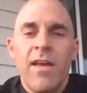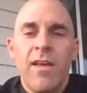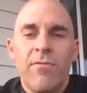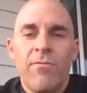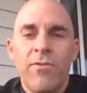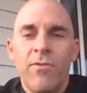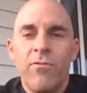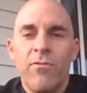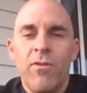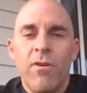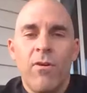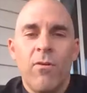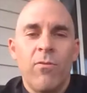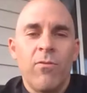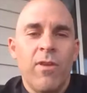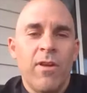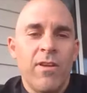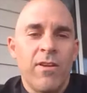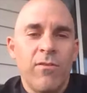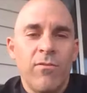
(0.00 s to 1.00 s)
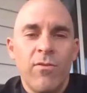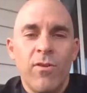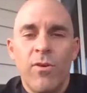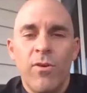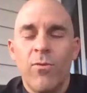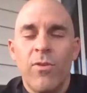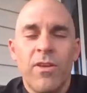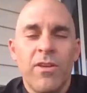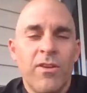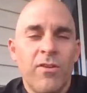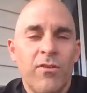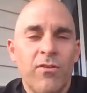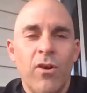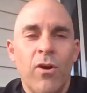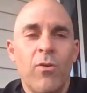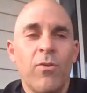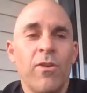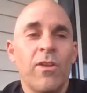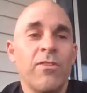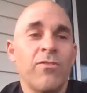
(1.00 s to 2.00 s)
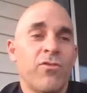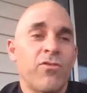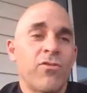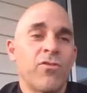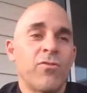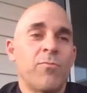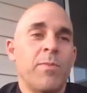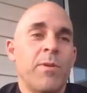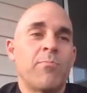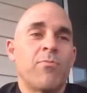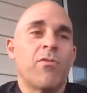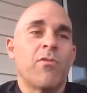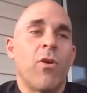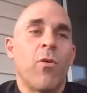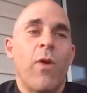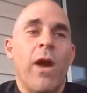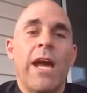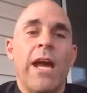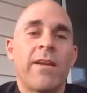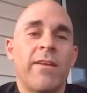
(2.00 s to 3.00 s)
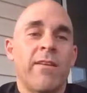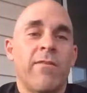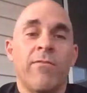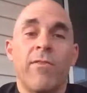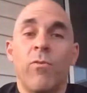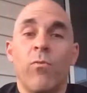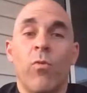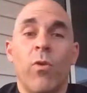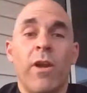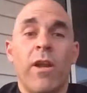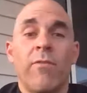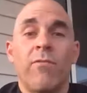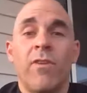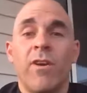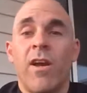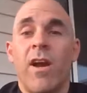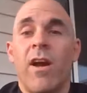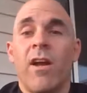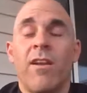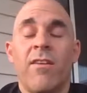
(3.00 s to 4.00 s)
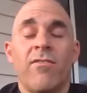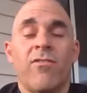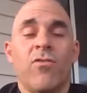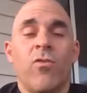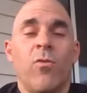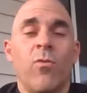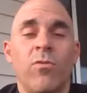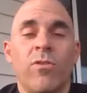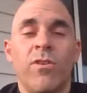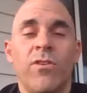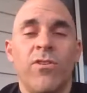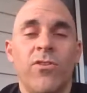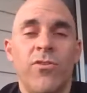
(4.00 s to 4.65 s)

If you know that you should be proactive in whatever God has told you